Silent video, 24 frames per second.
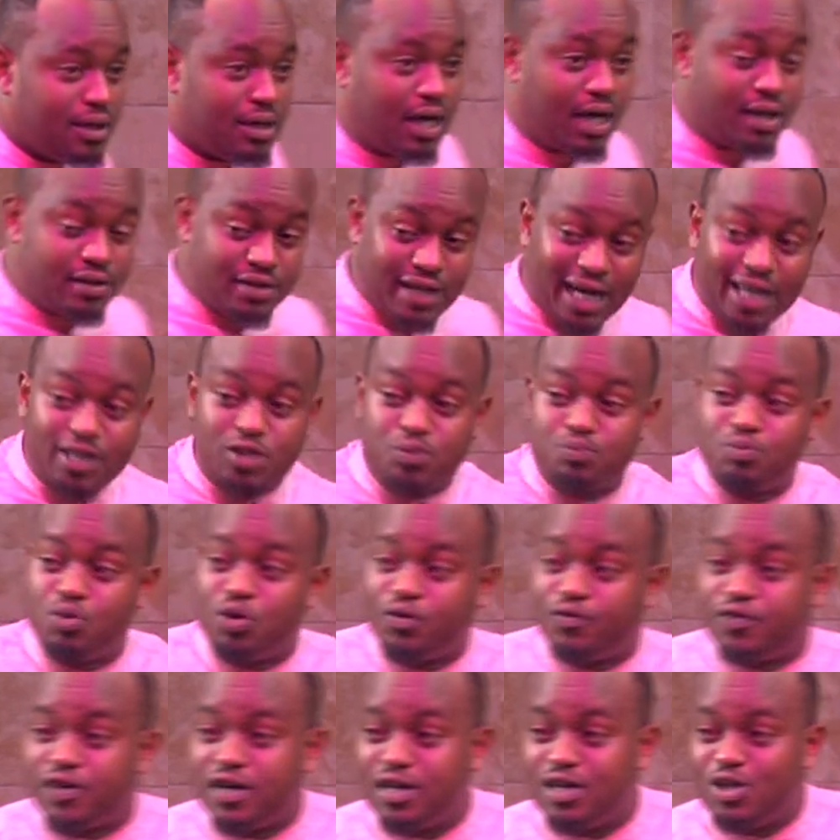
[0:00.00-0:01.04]
In that
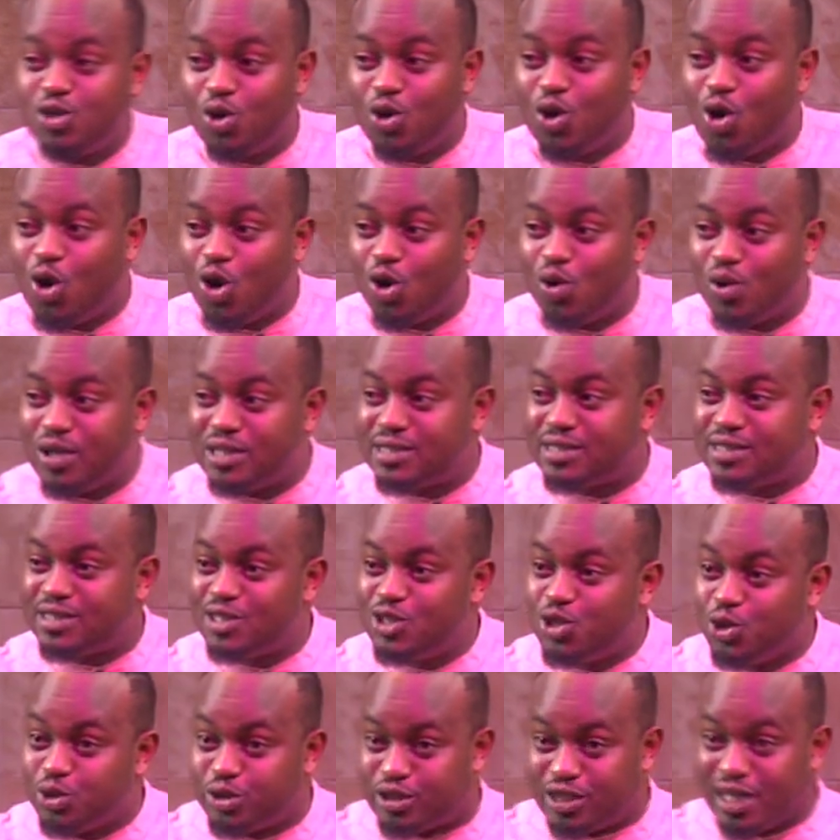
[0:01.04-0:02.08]
movie,
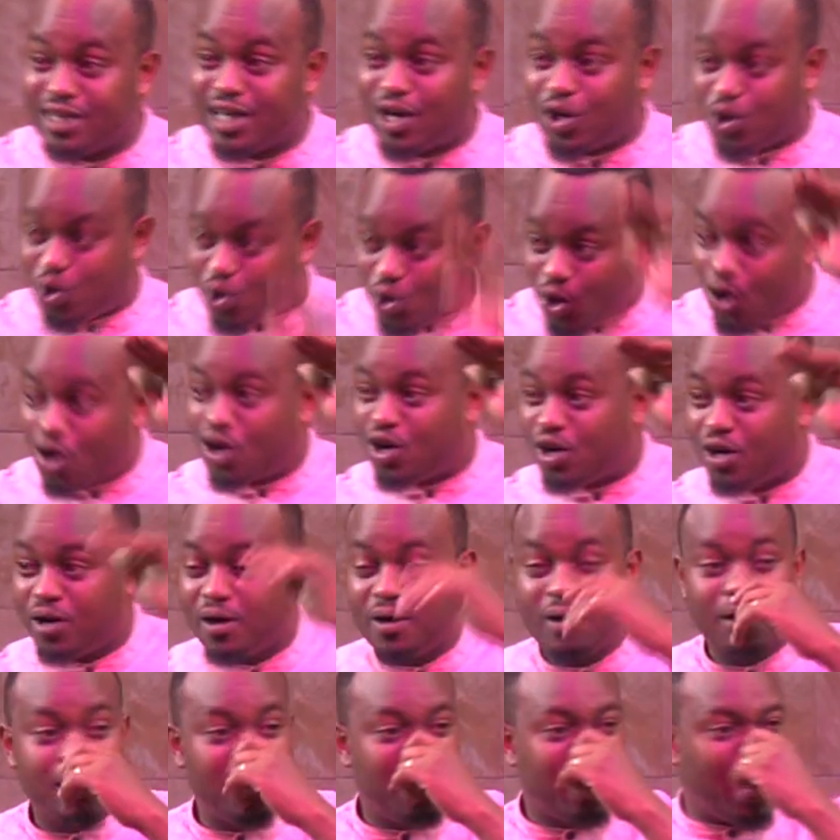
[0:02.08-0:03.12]
you see the cock.
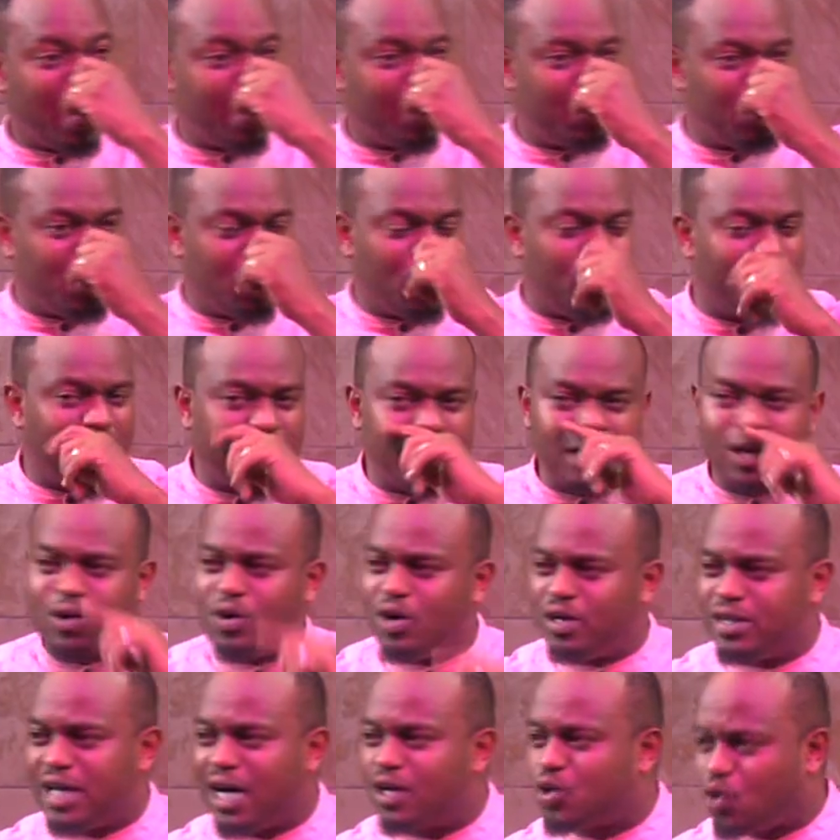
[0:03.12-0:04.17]
I don't know where they
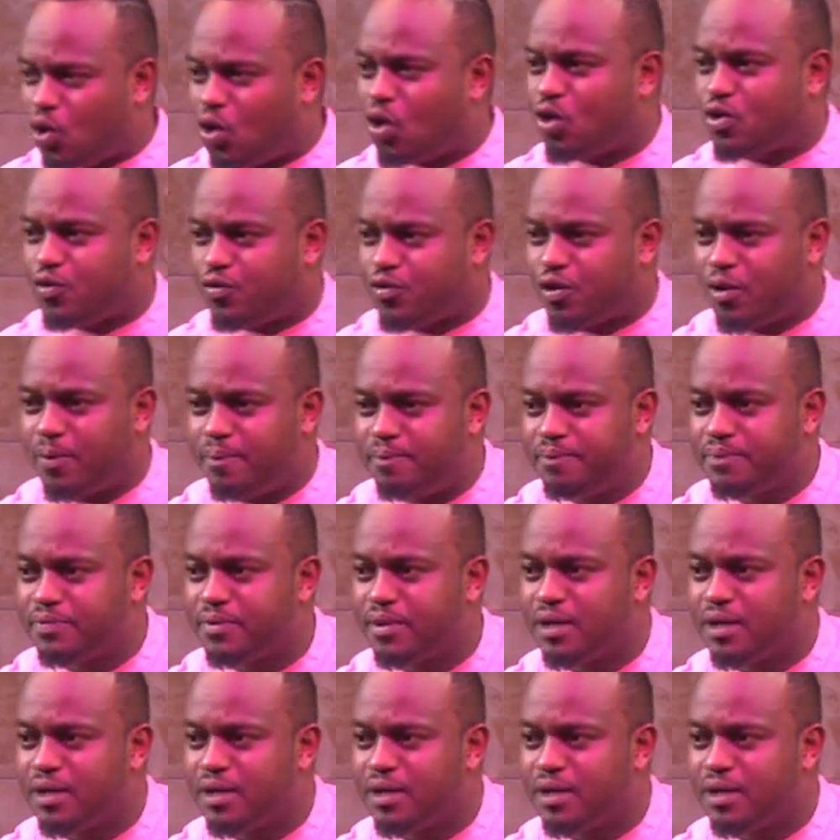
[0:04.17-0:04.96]
got that cock from.